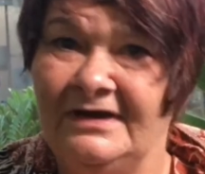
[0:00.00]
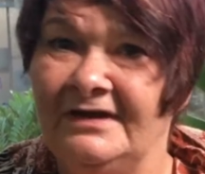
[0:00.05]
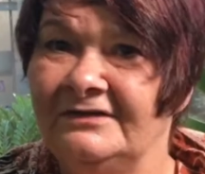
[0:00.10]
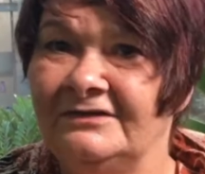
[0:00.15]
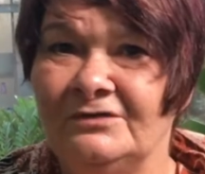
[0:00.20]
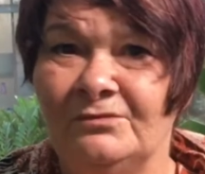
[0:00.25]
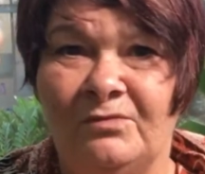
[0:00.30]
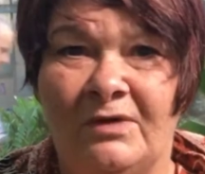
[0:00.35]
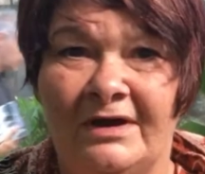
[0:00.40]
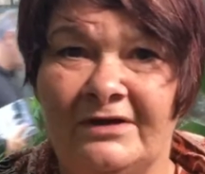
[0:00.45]

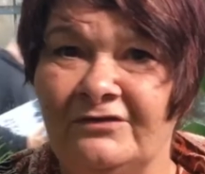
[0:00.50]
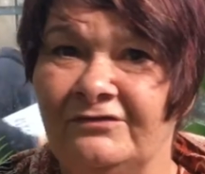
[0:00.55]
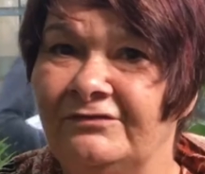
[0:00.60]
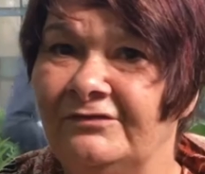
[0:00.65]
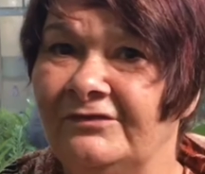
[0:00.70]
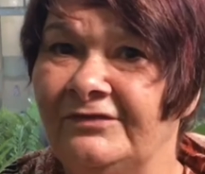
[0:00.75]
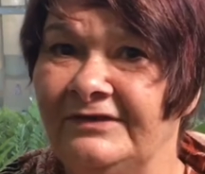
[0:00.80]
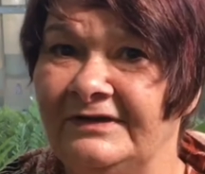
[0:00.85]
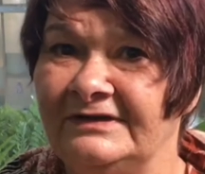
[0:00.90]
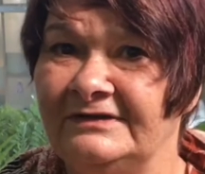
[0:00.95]
It's a
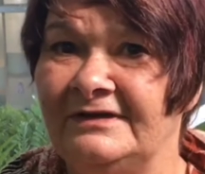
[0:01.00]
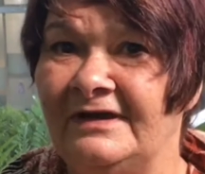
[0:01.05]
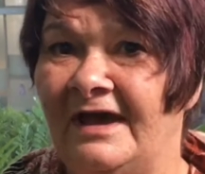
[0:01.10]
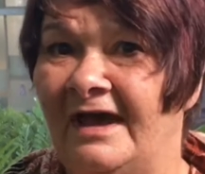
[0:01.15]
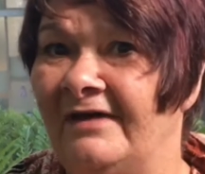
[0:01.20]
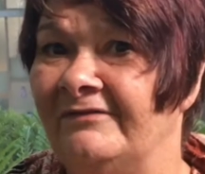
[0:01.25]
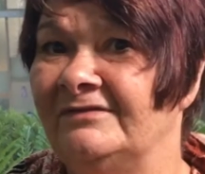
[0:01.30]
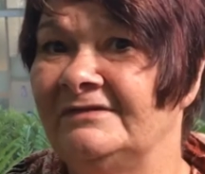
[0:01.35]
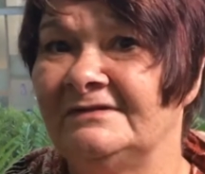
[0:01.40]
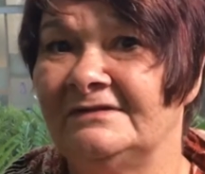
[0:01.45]
wonderful thing to
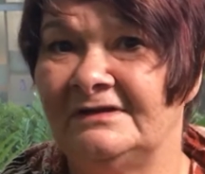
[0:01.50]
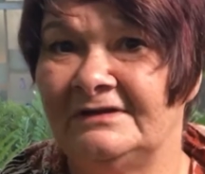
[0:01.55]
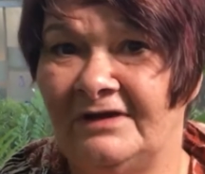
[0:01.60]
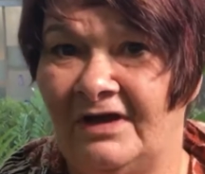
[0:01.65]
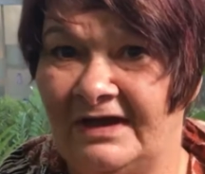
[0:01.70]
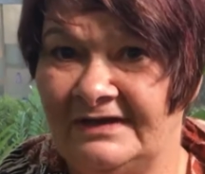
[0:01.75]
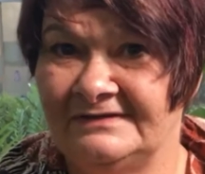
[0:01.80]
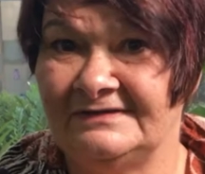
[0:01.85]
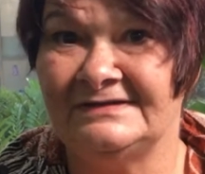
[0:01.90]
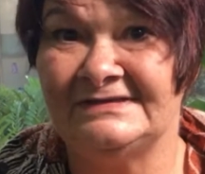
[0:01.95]
have as
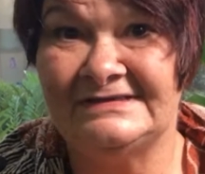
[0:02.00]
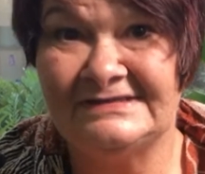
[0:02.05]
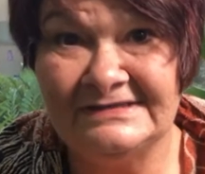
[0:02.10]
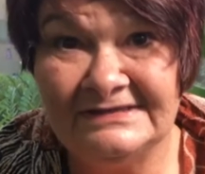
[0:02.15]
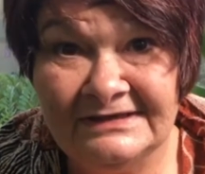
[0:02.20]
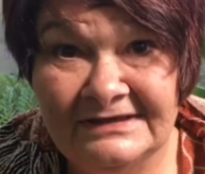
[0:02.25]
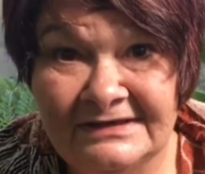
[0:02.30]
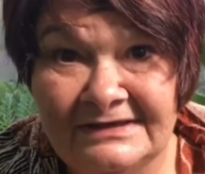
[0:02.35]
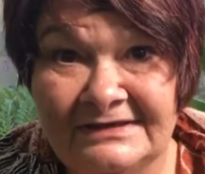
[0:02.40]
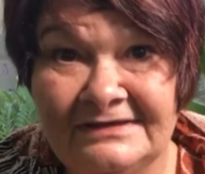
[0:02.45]
a
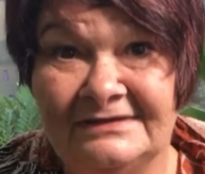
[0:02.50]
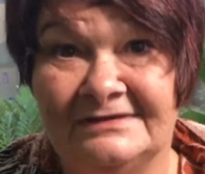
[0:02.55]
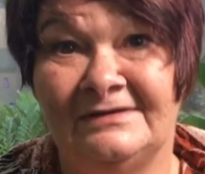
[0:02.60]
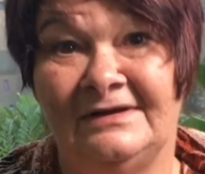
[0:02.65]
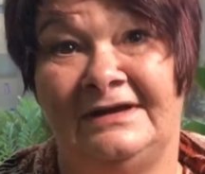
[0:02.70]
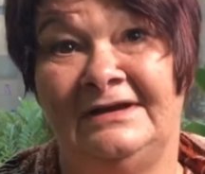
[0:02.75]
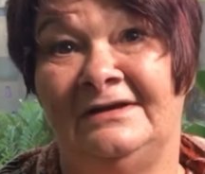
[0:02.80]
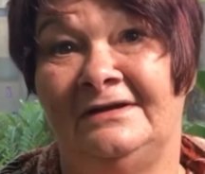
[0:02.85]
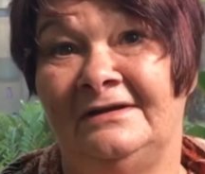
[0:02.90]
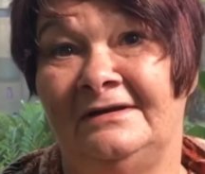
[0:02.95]
tea
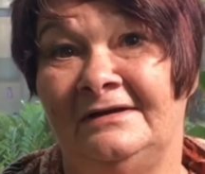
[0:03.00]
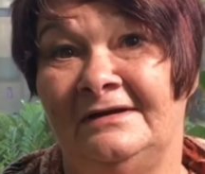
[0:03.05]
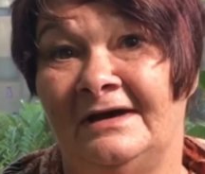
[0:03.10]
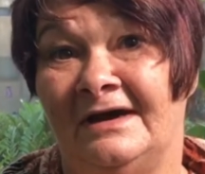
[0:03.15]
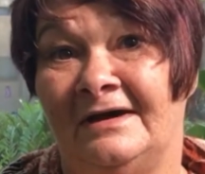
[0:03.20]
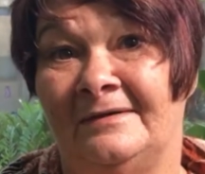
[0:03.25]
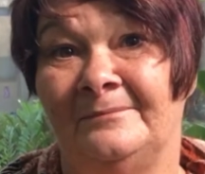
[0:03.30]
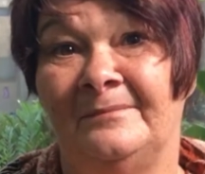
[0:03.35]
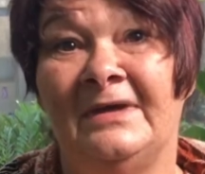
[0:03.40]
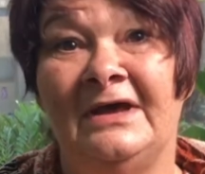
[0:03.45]

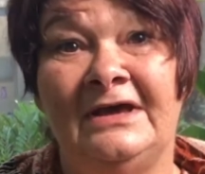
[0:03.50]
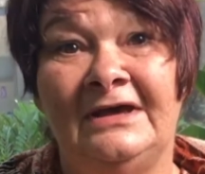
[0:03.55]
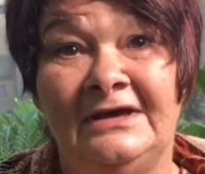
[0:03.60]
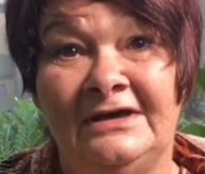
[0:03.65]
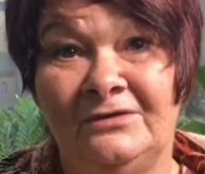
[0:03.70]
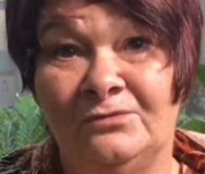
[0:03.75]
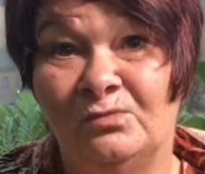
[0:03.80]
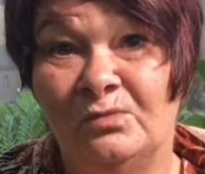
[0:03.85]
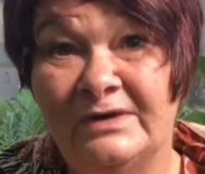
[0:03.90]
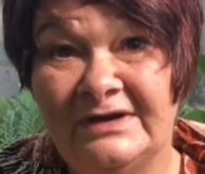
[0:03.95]

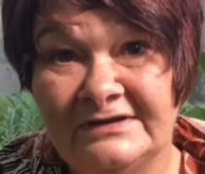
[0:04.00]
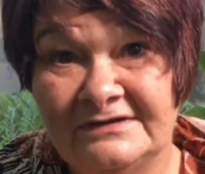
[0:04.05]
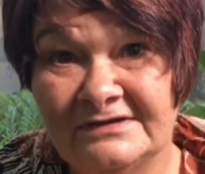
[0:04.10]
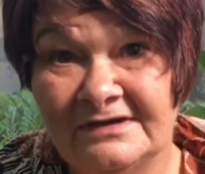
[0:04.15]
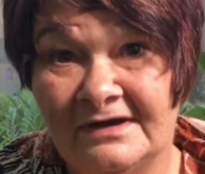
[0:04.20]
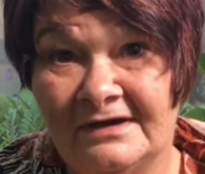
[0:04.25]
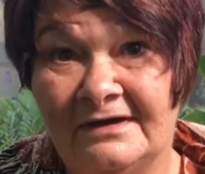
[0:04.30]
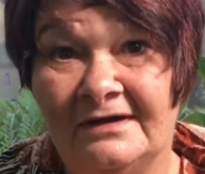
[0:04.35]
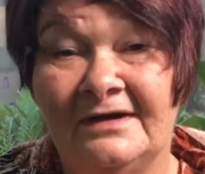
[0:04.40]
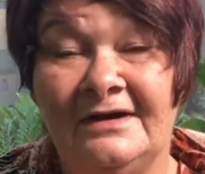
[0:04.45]
in
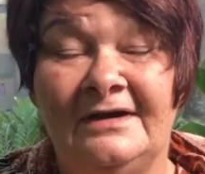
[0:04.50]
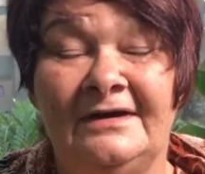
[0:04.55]
winter.